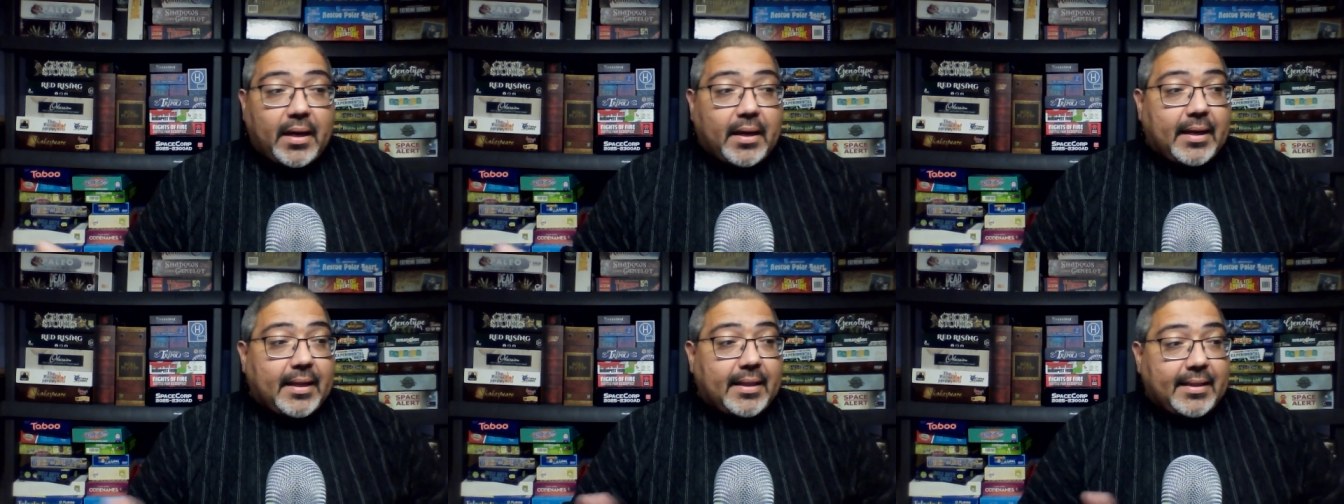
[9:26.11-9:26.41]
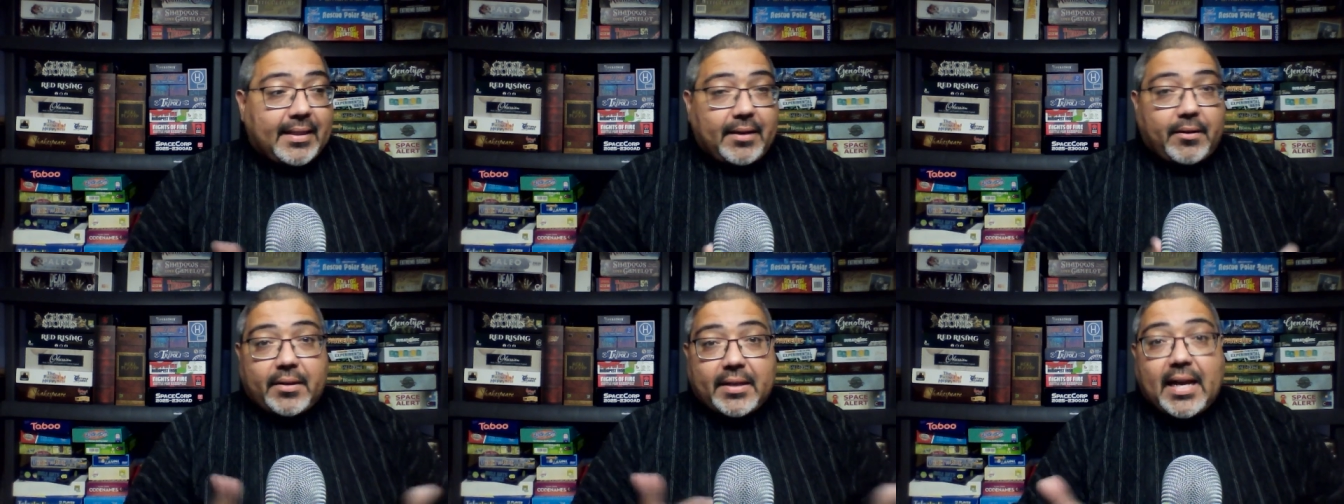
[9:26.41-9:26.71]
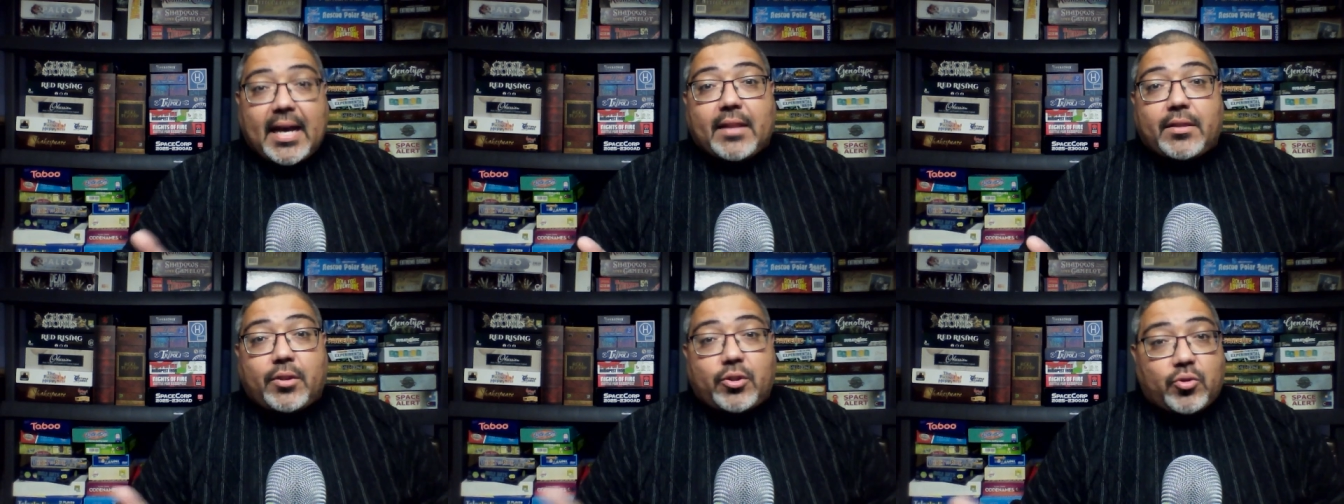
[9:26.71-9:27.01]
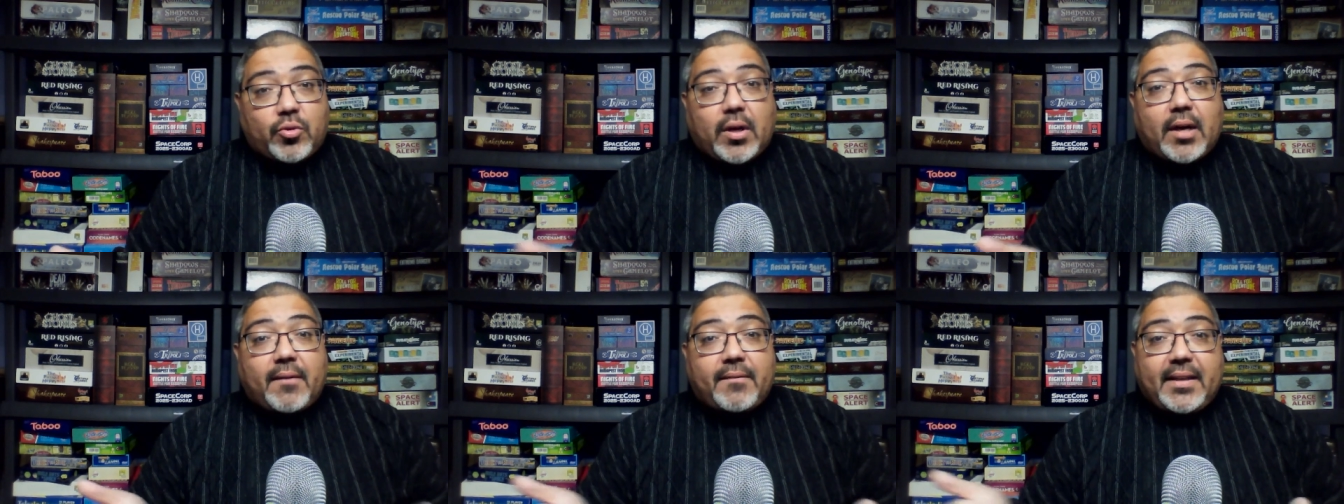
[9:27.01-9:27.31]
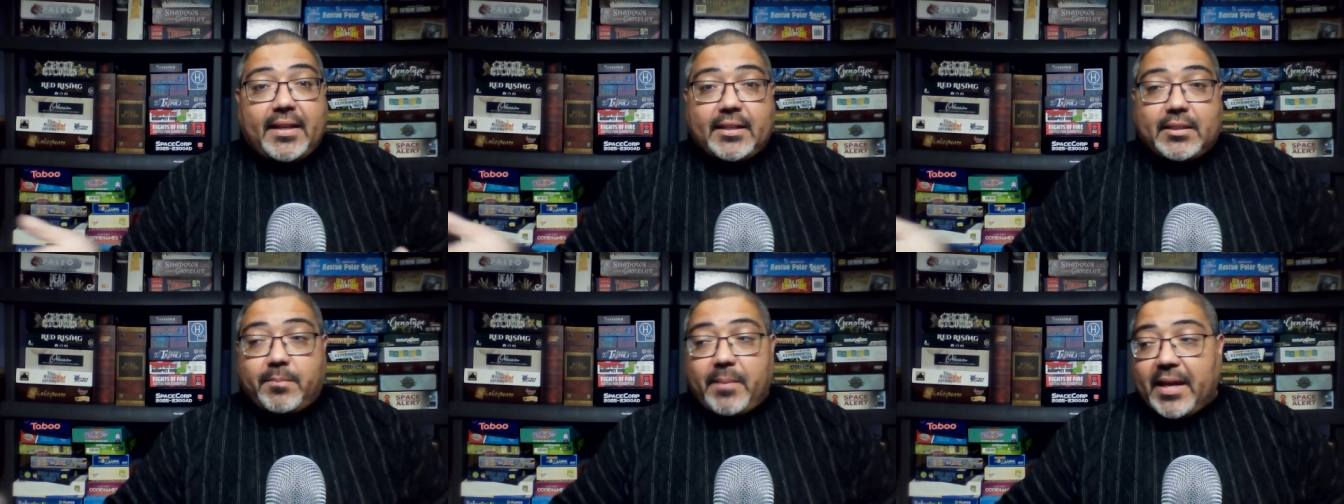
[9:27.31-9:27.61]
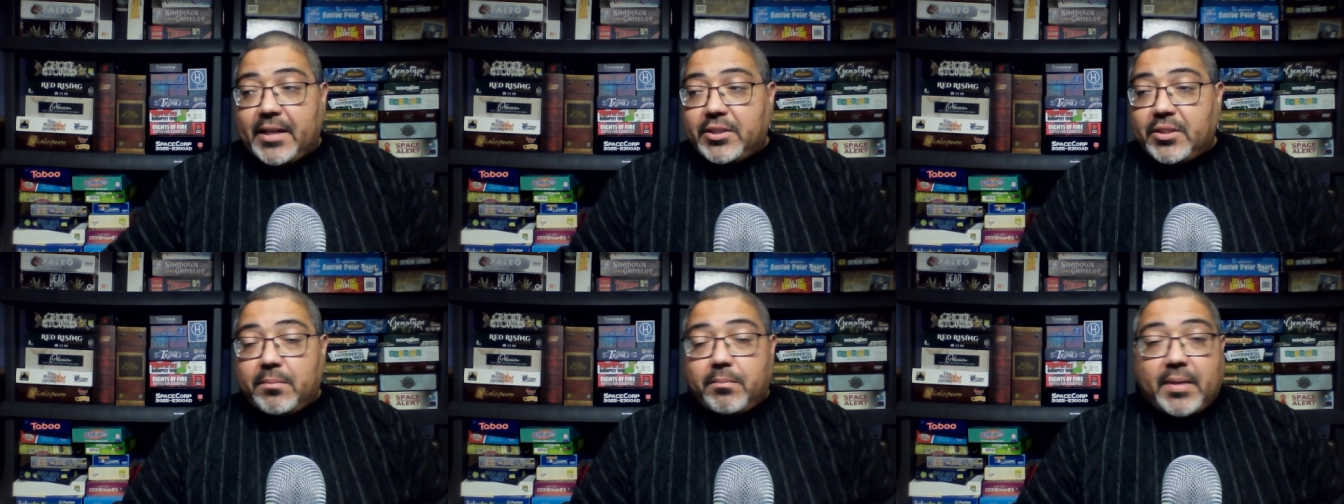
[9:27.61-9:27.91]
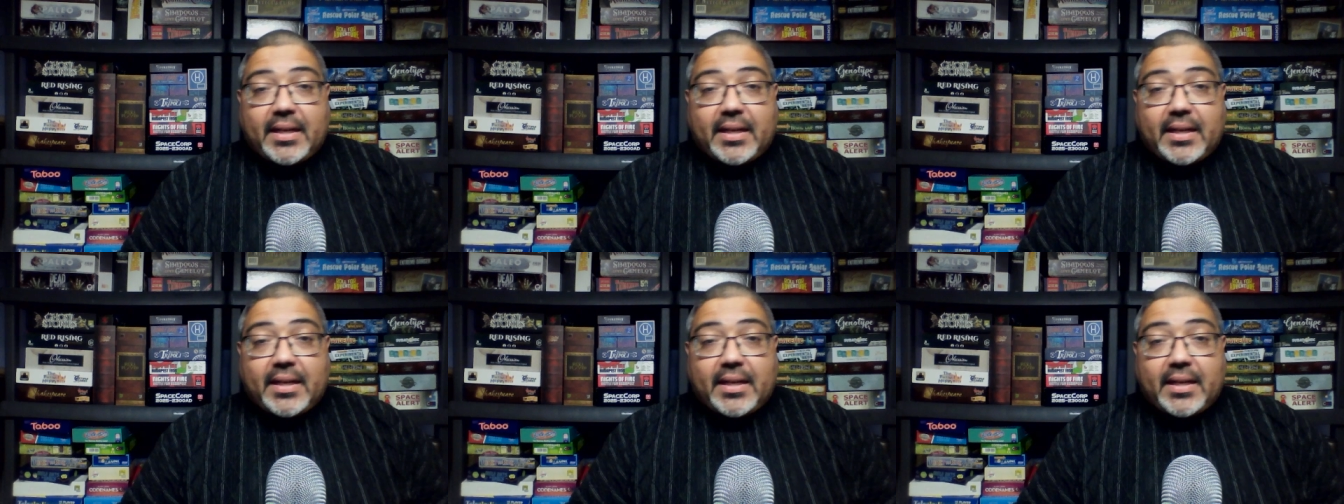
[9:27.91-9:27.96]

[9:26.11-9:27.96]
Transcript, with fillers: Uh, they're not the draw of the expansion,